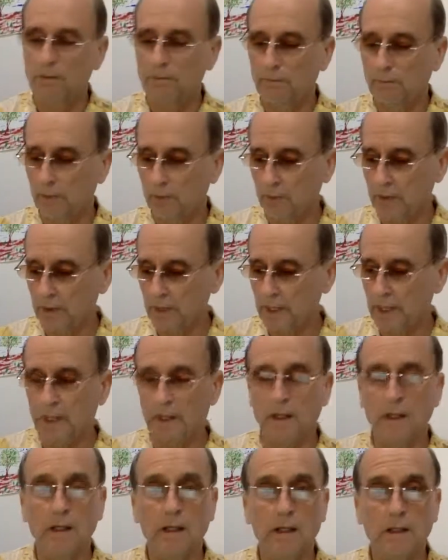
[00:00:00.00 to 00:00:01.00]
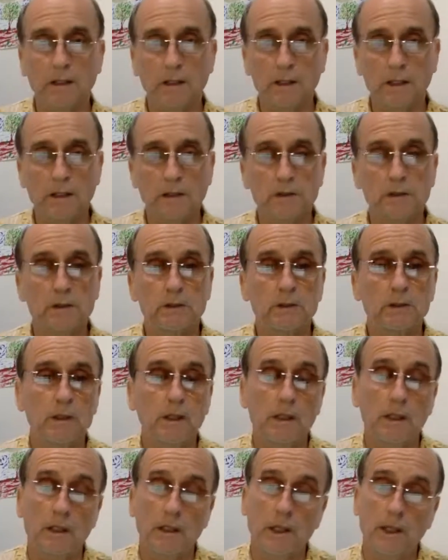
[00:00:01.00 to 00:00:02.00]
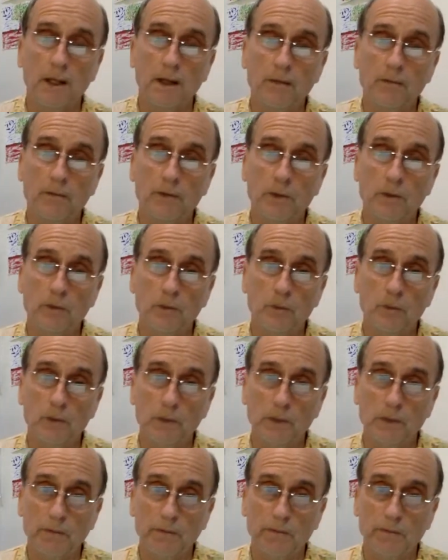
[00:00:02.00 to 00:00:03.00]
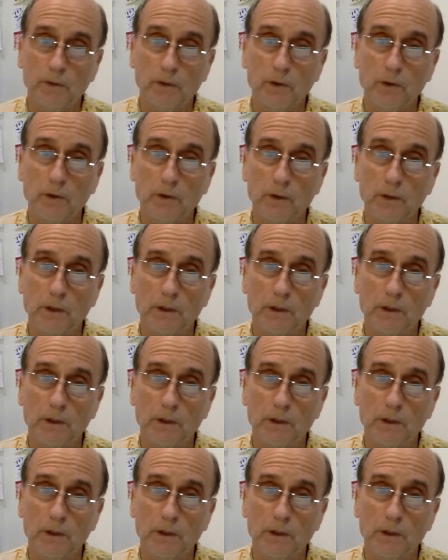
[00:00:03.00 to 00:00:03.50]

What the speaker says: for that each and every referral.